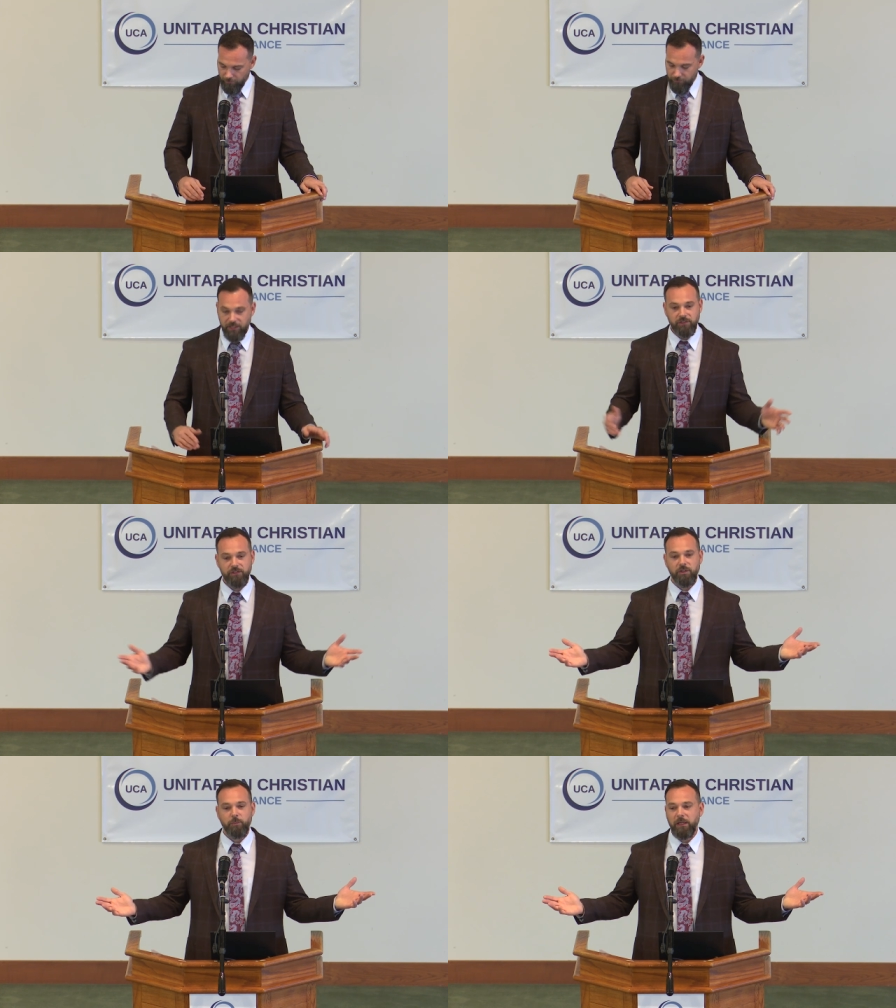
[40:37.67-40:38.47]
this
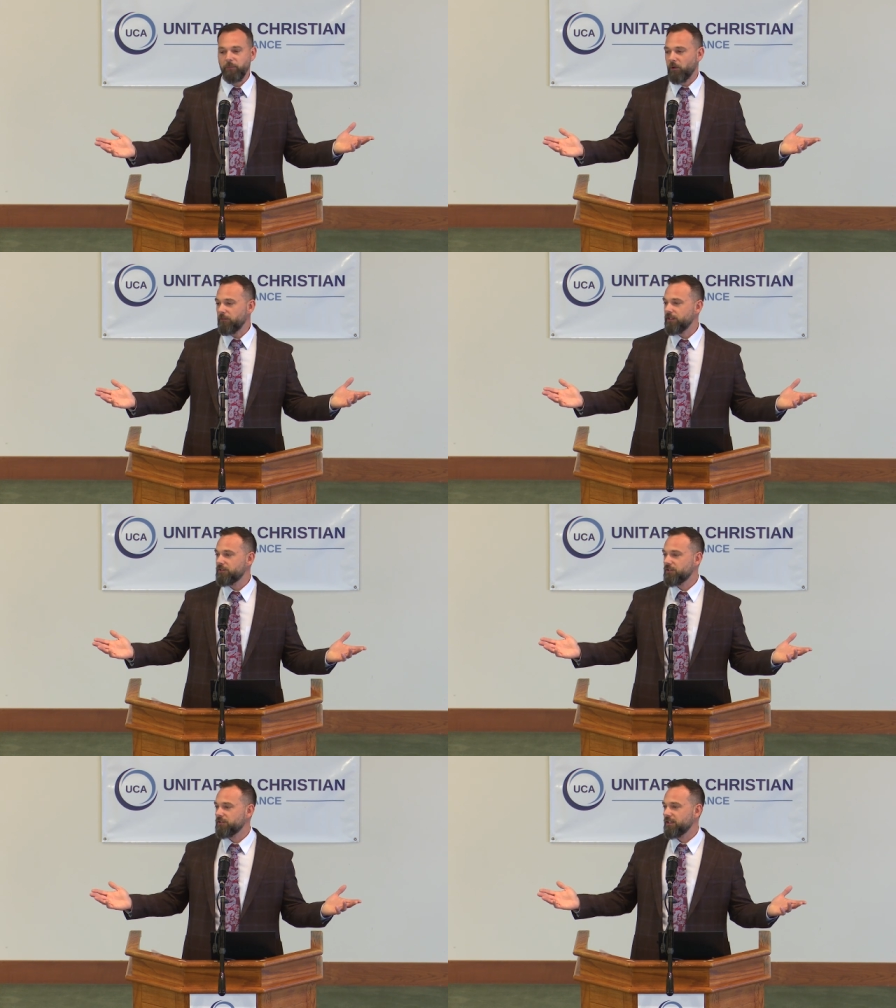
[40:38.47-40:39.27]
is the people
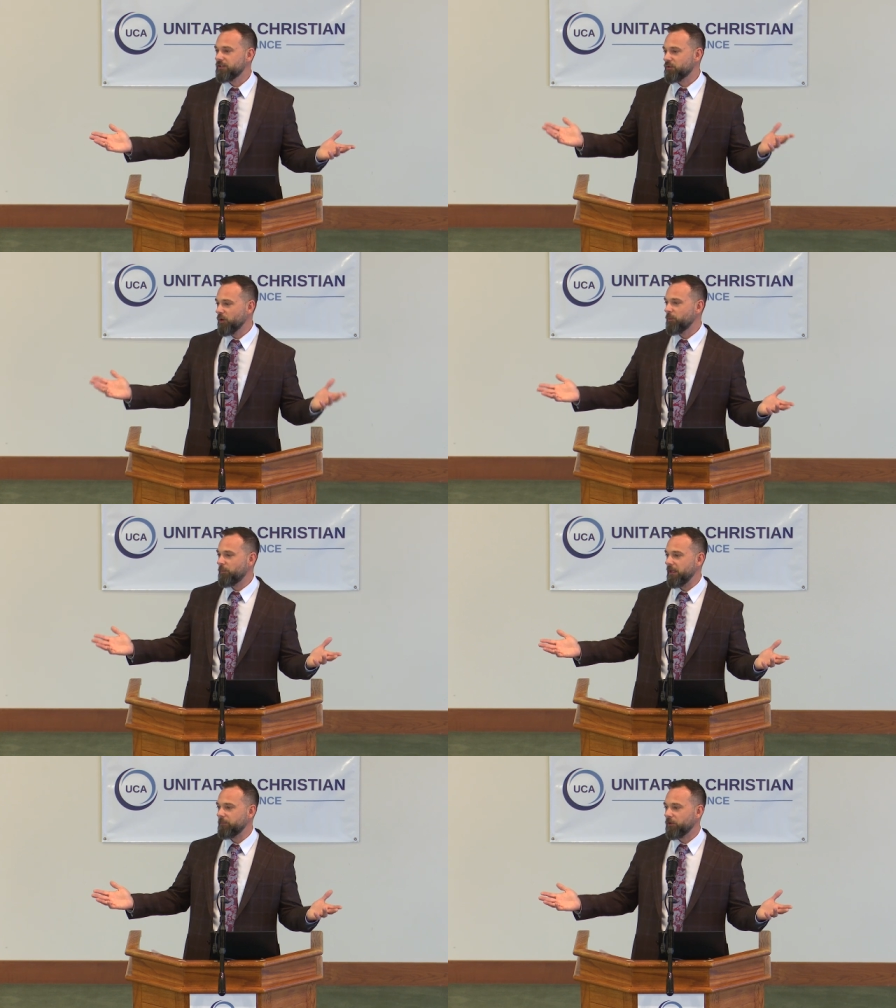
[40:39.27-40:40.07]
this is this group
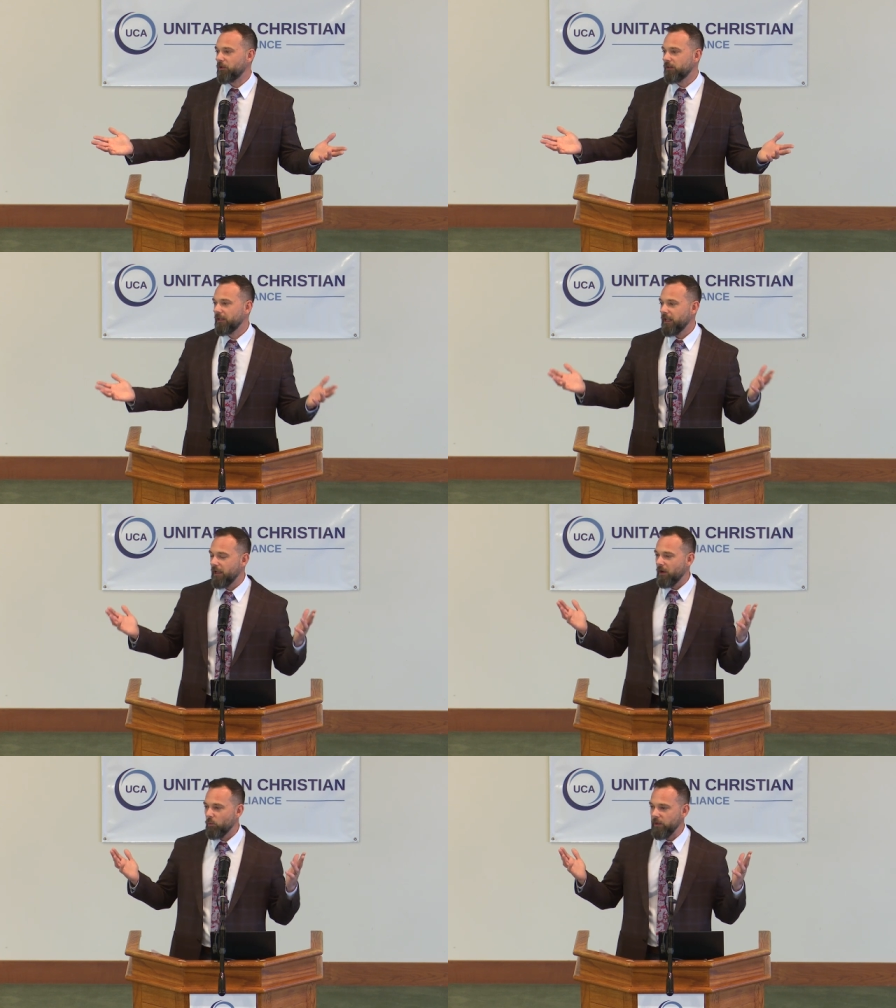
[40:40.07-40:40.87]
of people
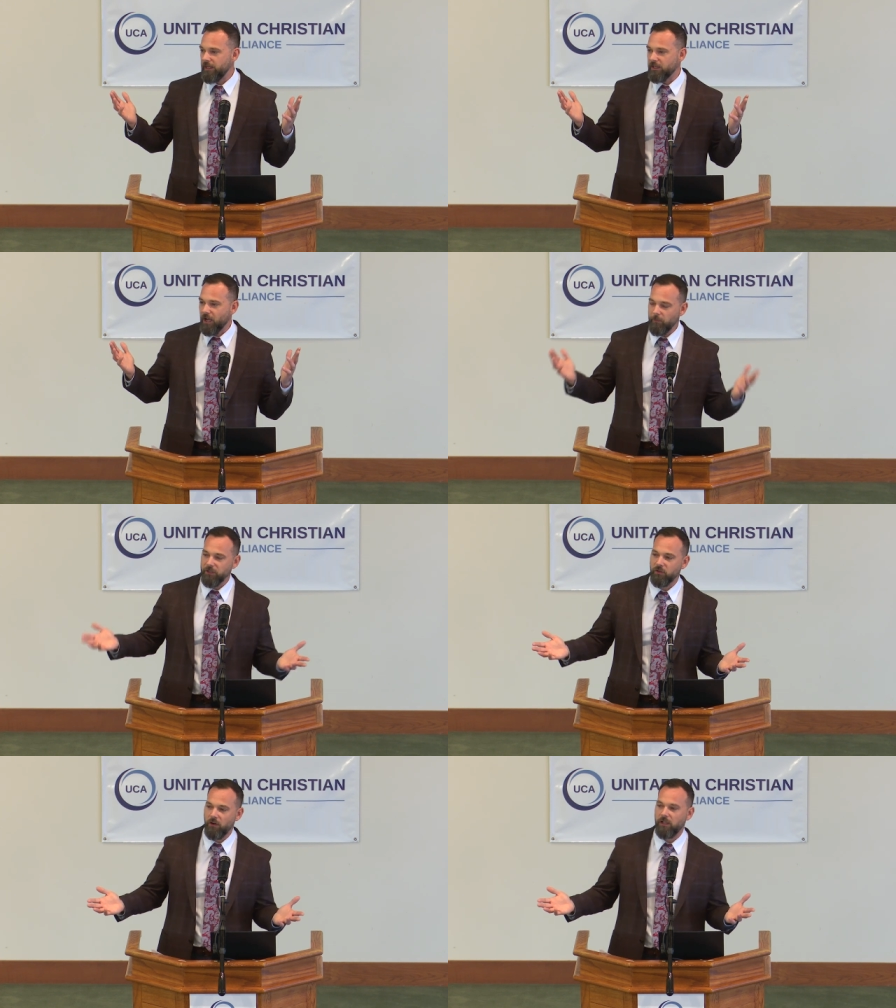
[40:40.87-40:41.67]
we come
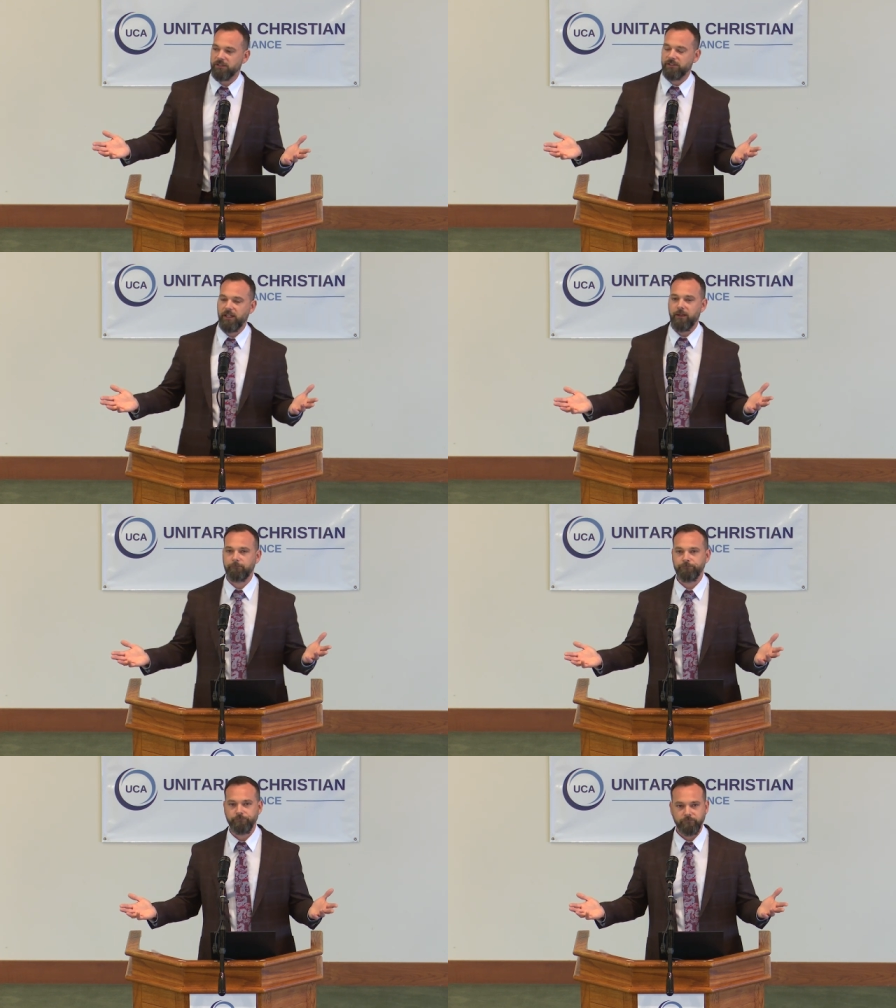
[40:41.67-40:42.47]
across
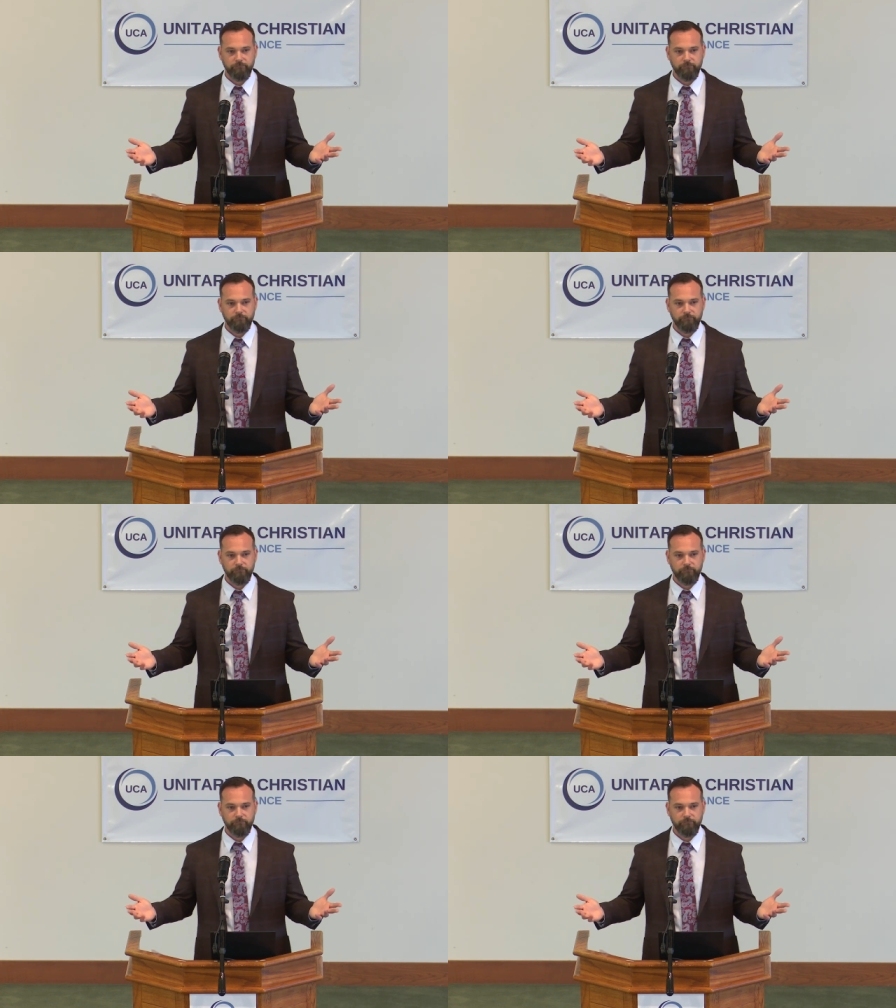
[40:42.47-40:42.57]
them